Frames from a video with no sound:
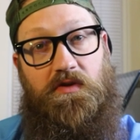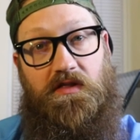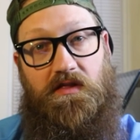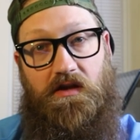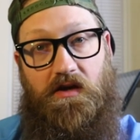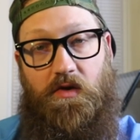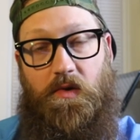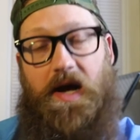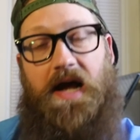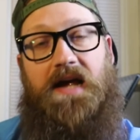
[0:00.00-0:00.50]
with
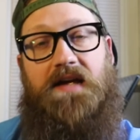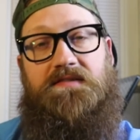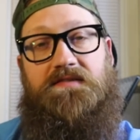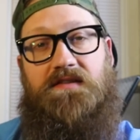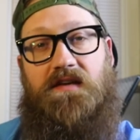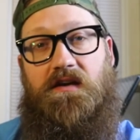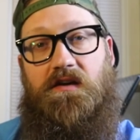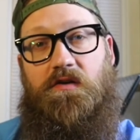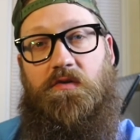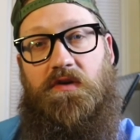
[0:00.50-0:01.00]
low
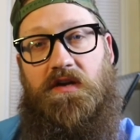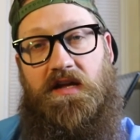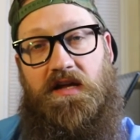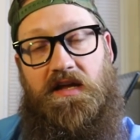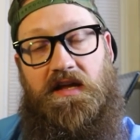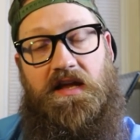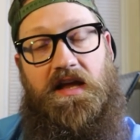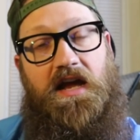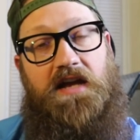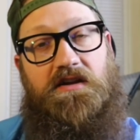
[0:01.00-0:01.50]
ISO,
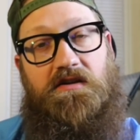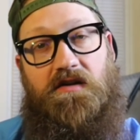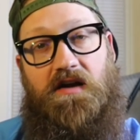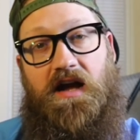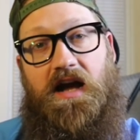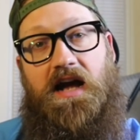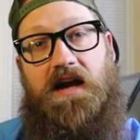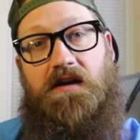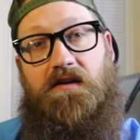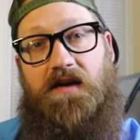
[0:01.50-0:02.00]
and your
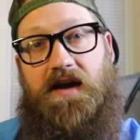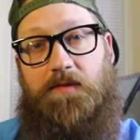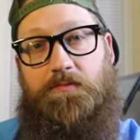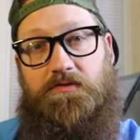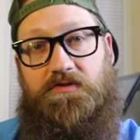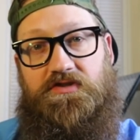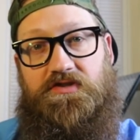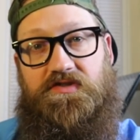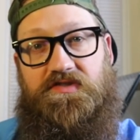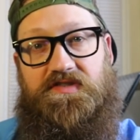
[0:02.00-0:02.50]
higher
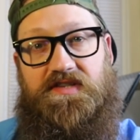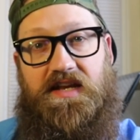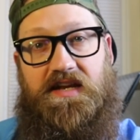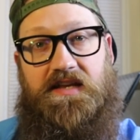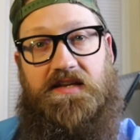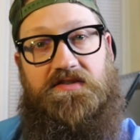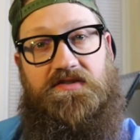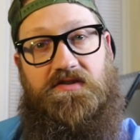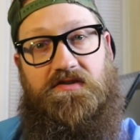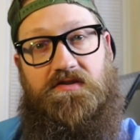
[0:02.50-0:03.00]
aperture
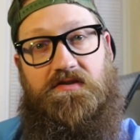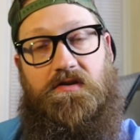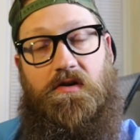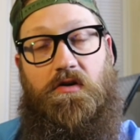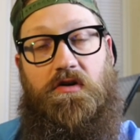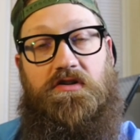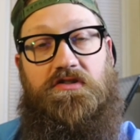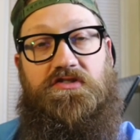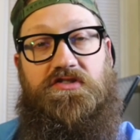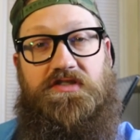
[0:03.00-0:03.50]
settings
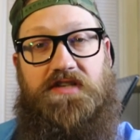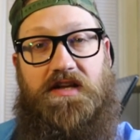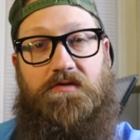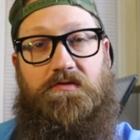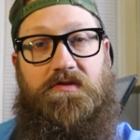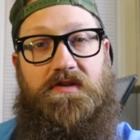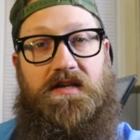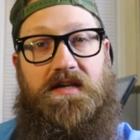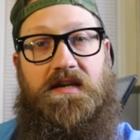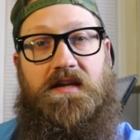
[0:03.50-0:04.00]
are
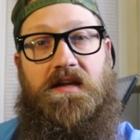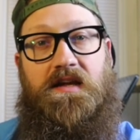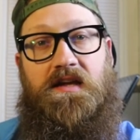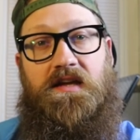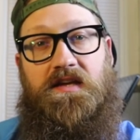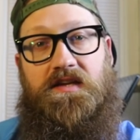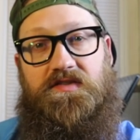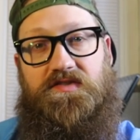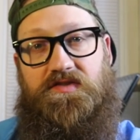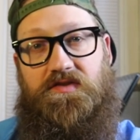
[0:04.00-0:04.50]
generally
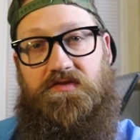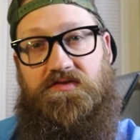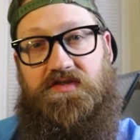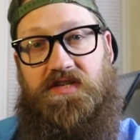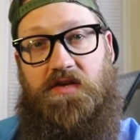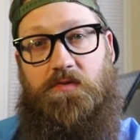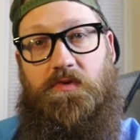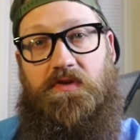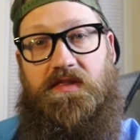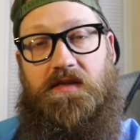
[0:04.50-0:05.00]

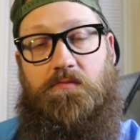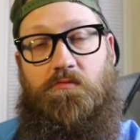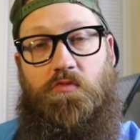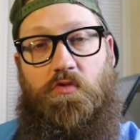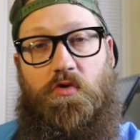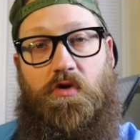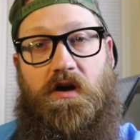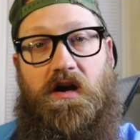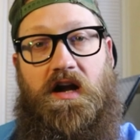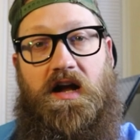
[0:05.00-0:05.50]
associated with a
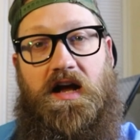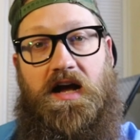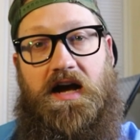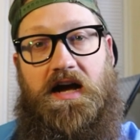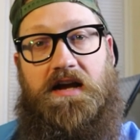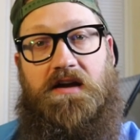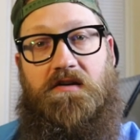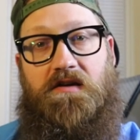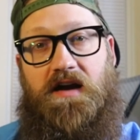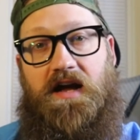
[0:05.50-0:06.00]
more
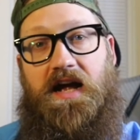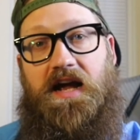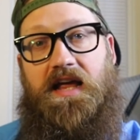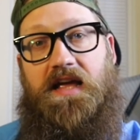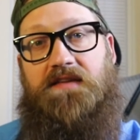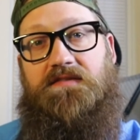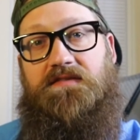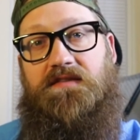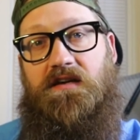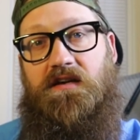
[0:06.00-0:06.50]
higher
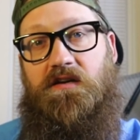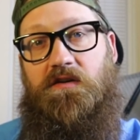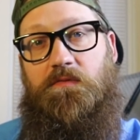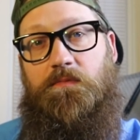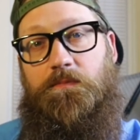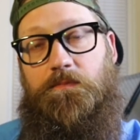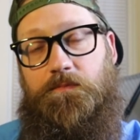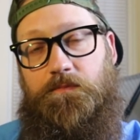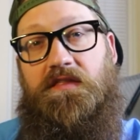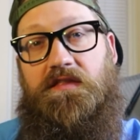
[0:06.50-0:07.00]

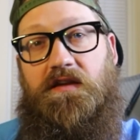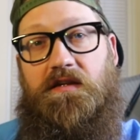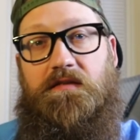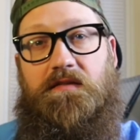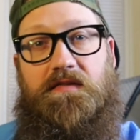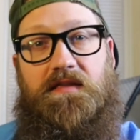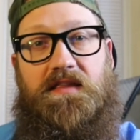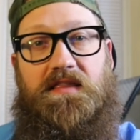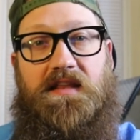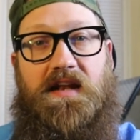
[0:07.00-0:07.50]
ISO. The
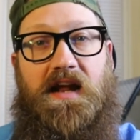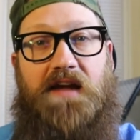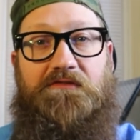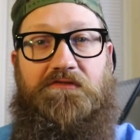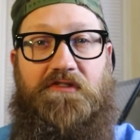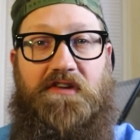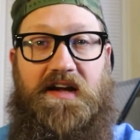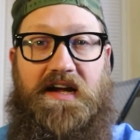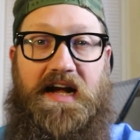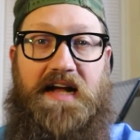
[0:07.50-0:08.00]
other thing that I
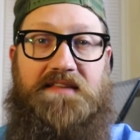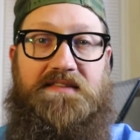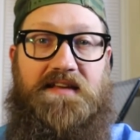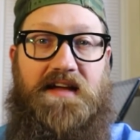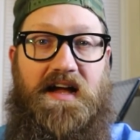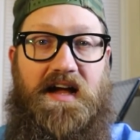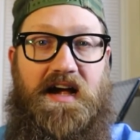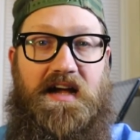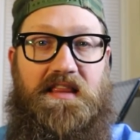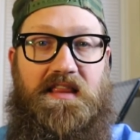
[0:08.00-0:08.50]
forgot
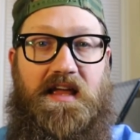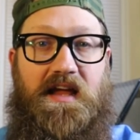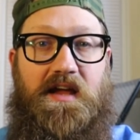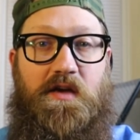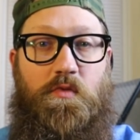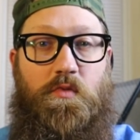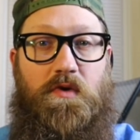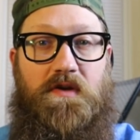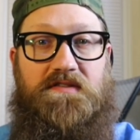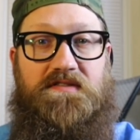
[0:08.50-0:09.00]
to
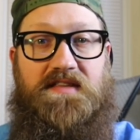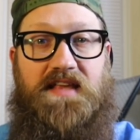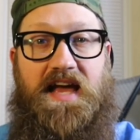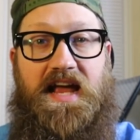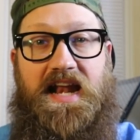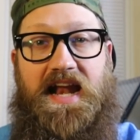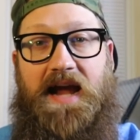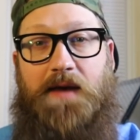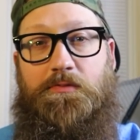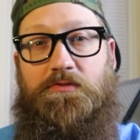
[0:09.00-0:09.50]
highlight was
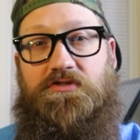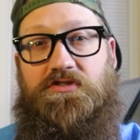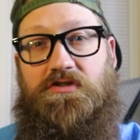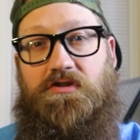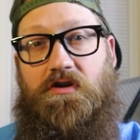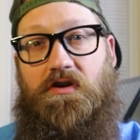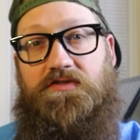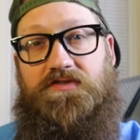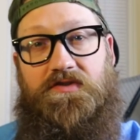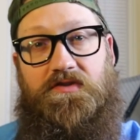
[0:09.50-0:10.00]
that
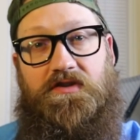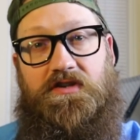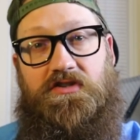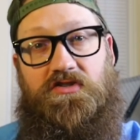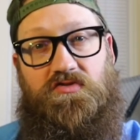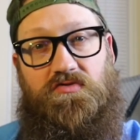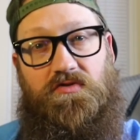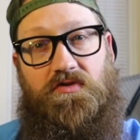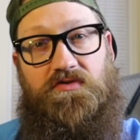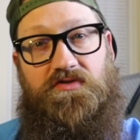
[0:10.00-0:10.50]
aperture also
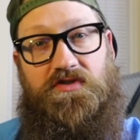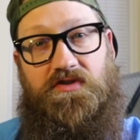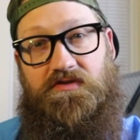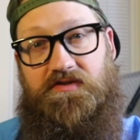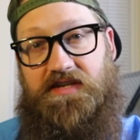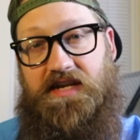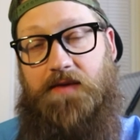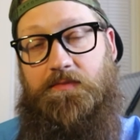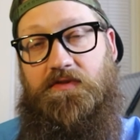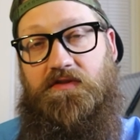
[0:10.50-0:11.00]
controls
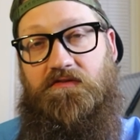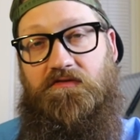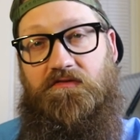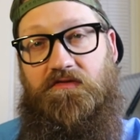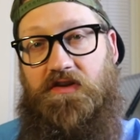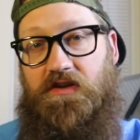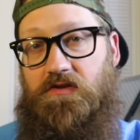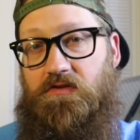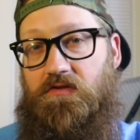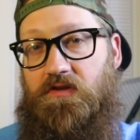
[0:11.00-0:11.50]
your depth of
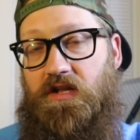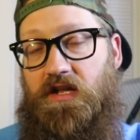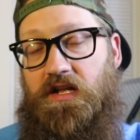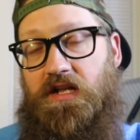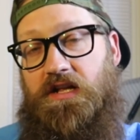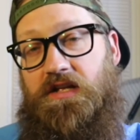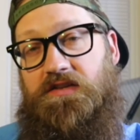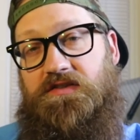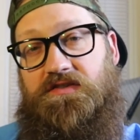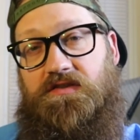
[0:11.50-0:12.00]
field.
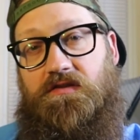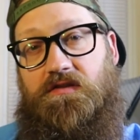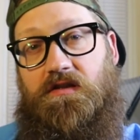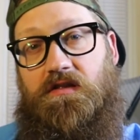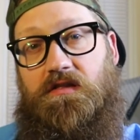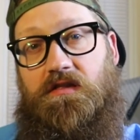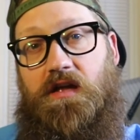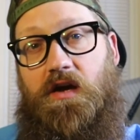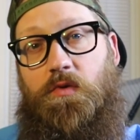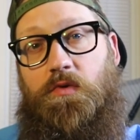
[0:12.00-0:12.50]
So
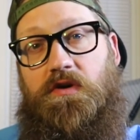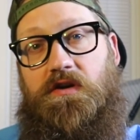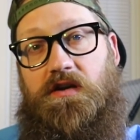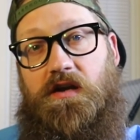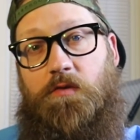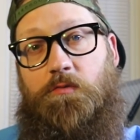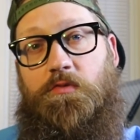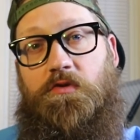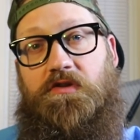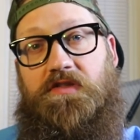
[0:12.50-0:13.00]
the lower
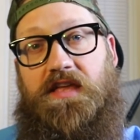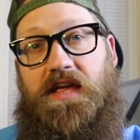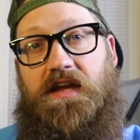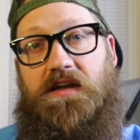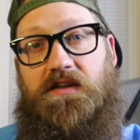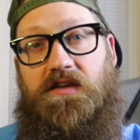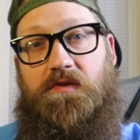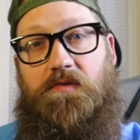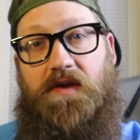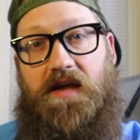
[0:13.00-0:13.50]
number
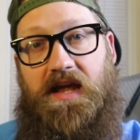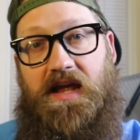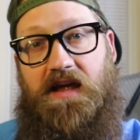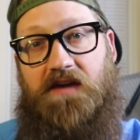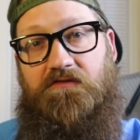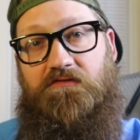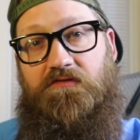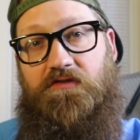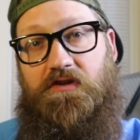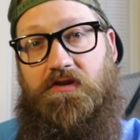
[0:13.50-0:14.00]
that you
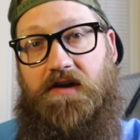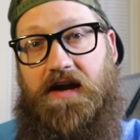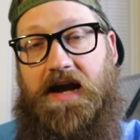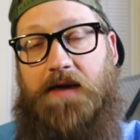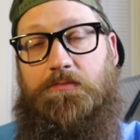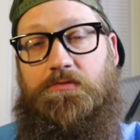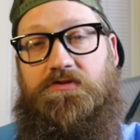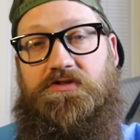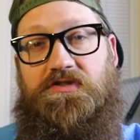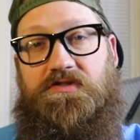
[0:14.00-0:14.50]
have for your
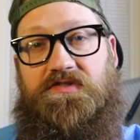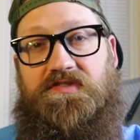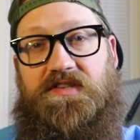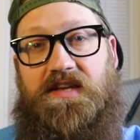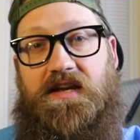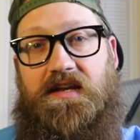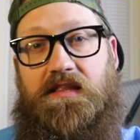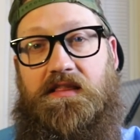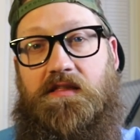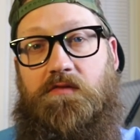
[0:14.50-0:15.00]
aperture
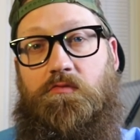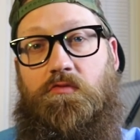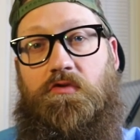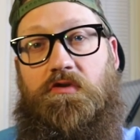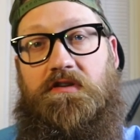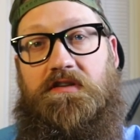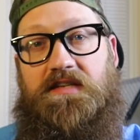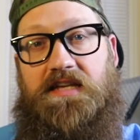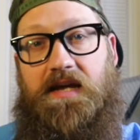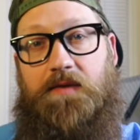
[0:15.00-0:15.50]
setting, the
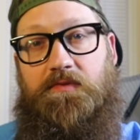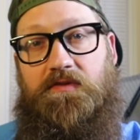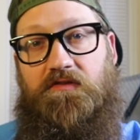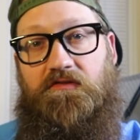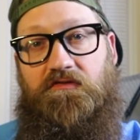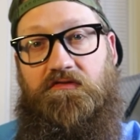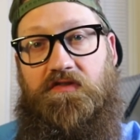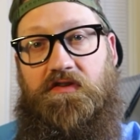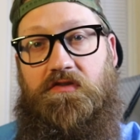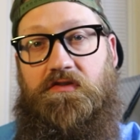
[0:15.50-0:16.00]
more depth
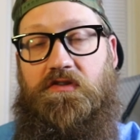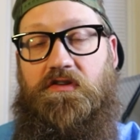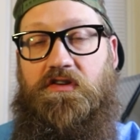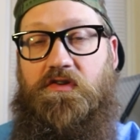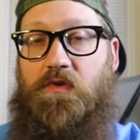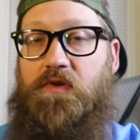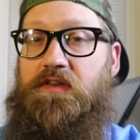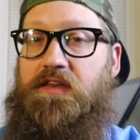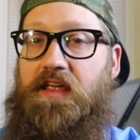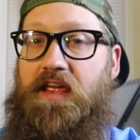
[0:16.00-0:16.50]
of field you're
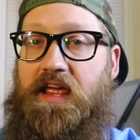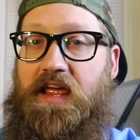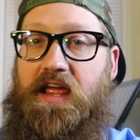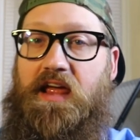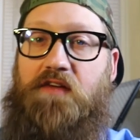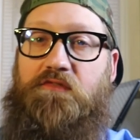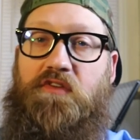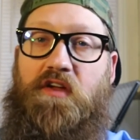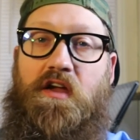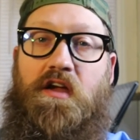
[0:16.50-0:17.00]
going to
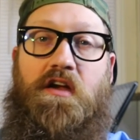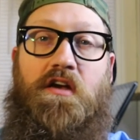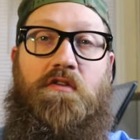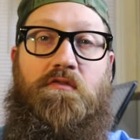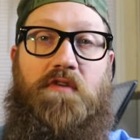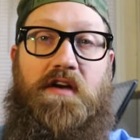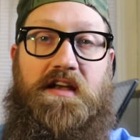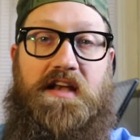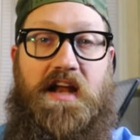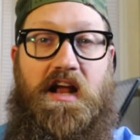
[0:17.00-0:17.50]
have.
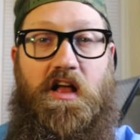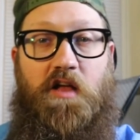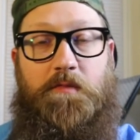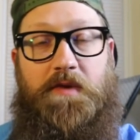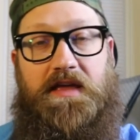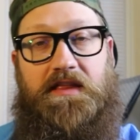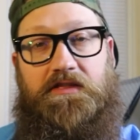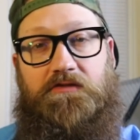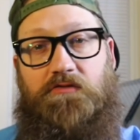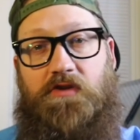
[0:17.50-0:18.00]
Right now
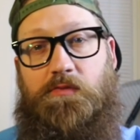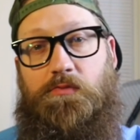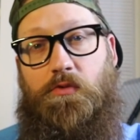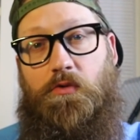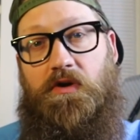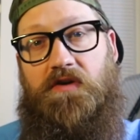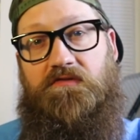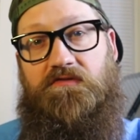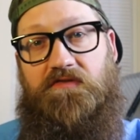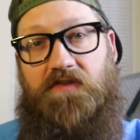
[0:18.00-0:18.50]
I'm at
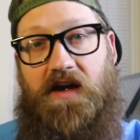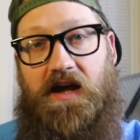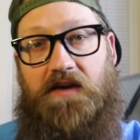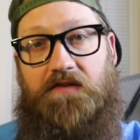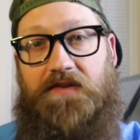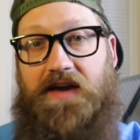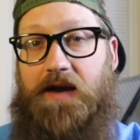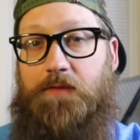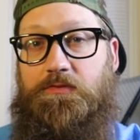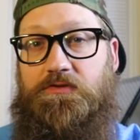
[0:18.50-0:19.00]

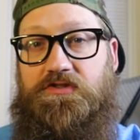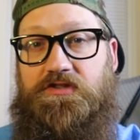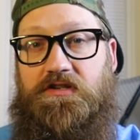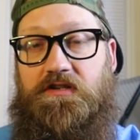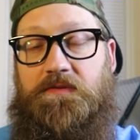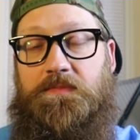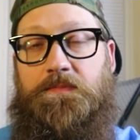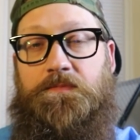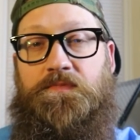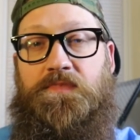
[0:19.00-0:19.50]
3.5
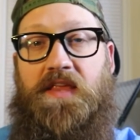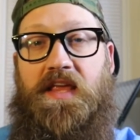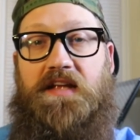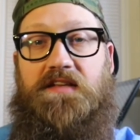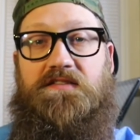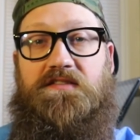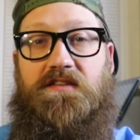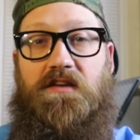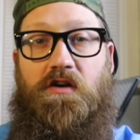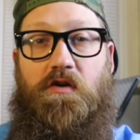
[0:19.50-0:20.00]
aperture,
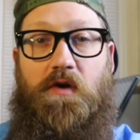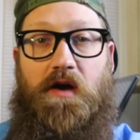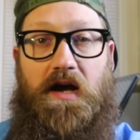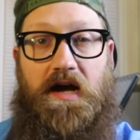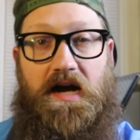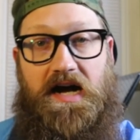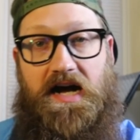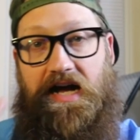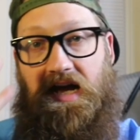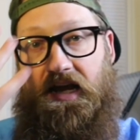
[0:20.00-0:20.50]
and so
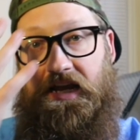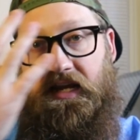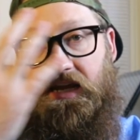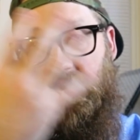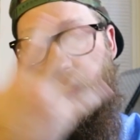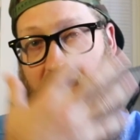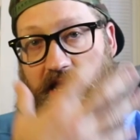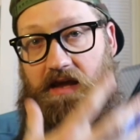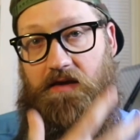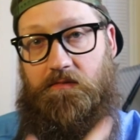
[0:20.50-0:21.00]

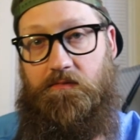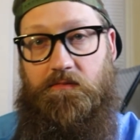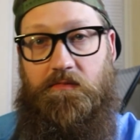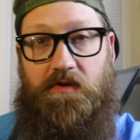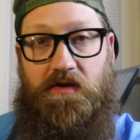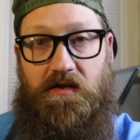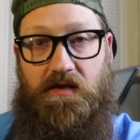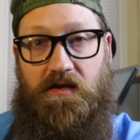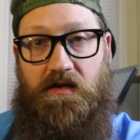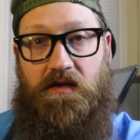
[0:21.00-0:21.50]
I
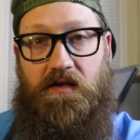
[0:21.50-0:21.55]
am